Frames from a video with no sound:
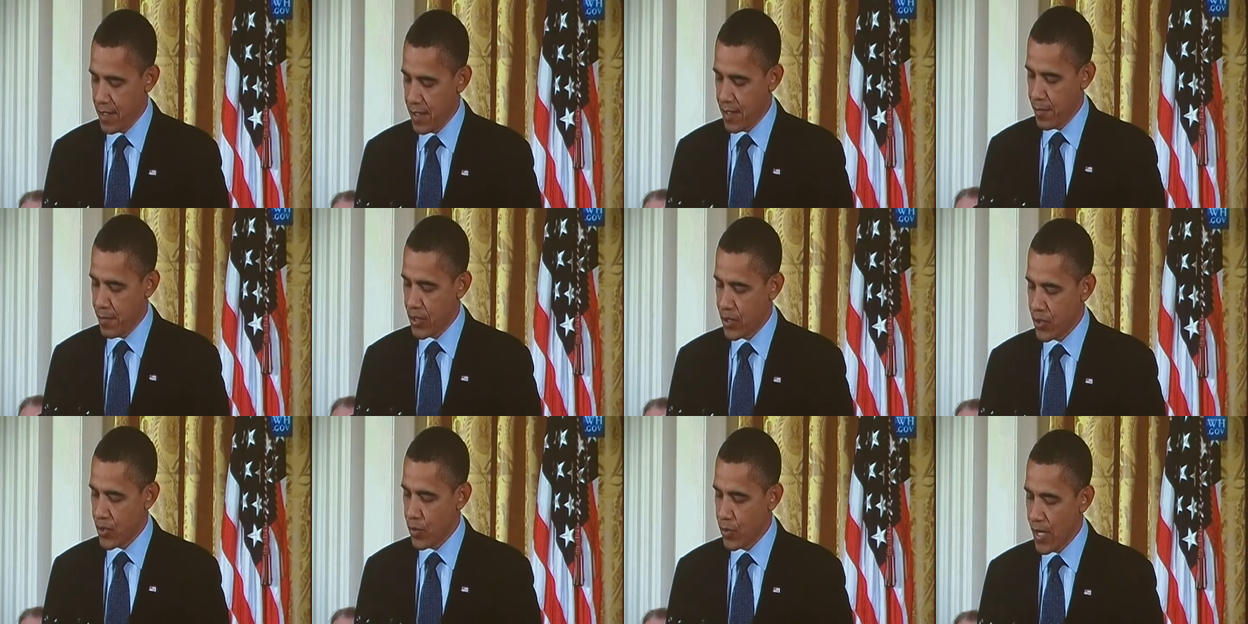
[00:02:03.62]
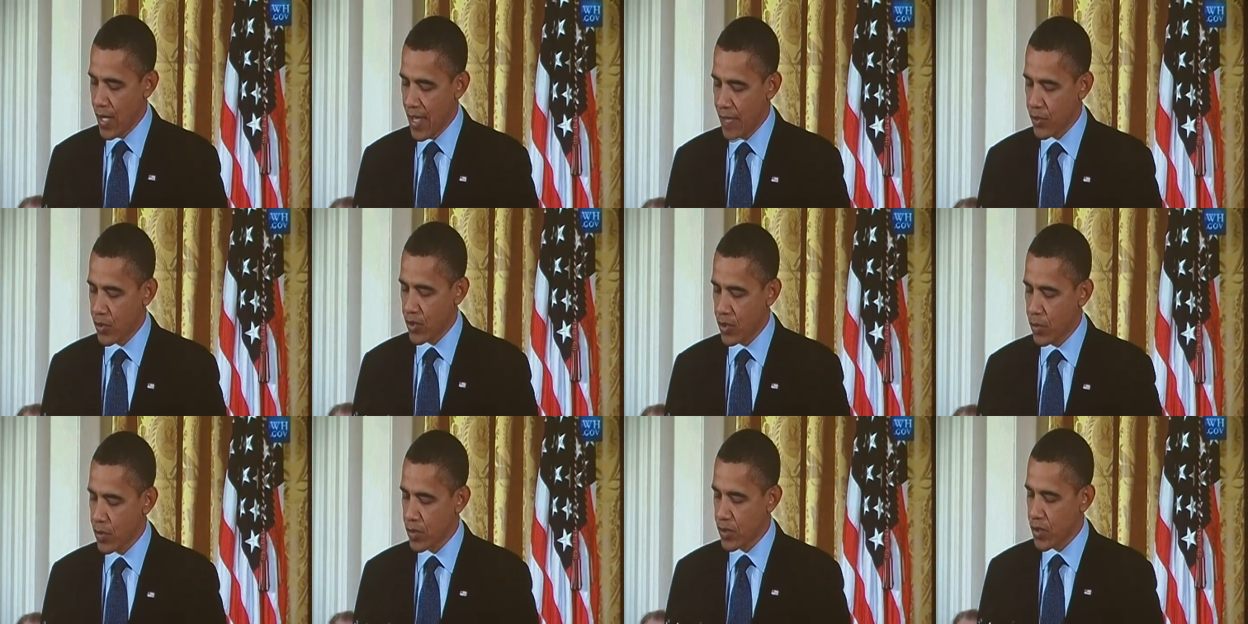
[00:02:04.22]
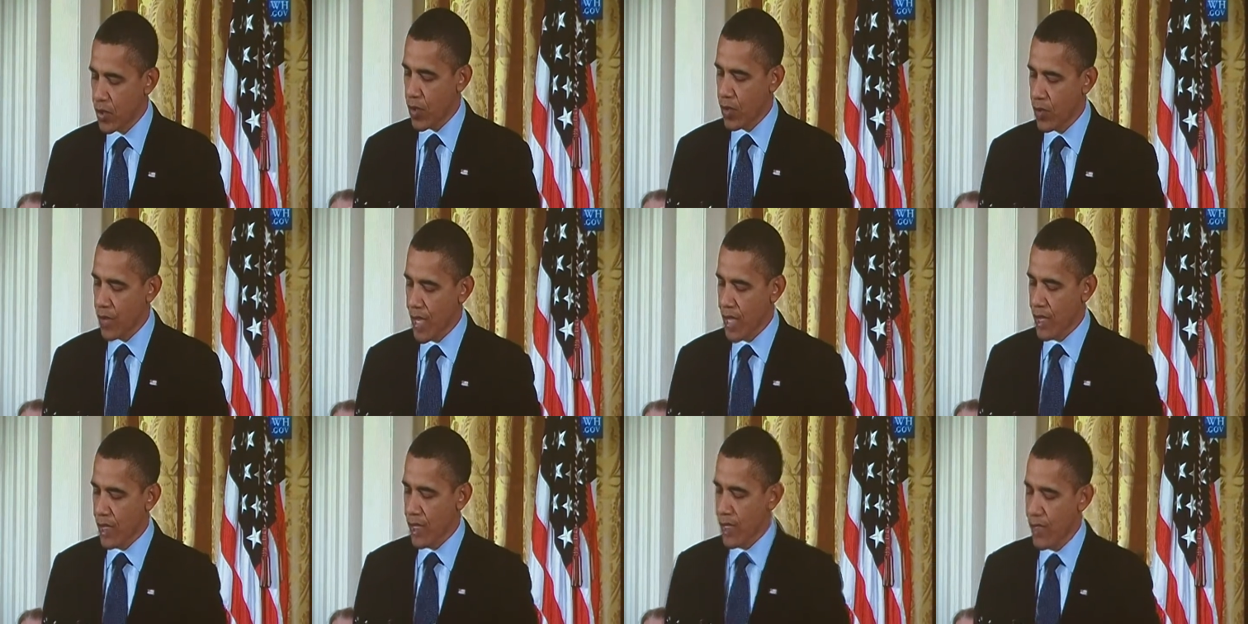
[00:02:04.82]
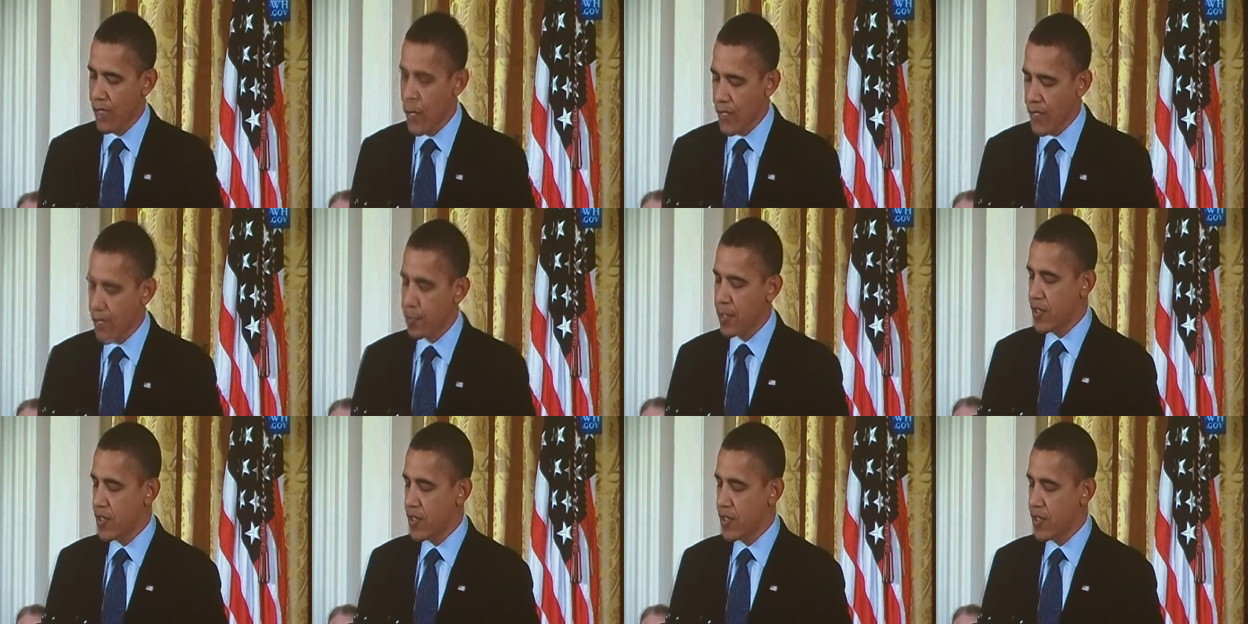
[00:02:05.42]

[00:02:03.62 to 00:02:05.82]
Uh, but soon after, she was told that this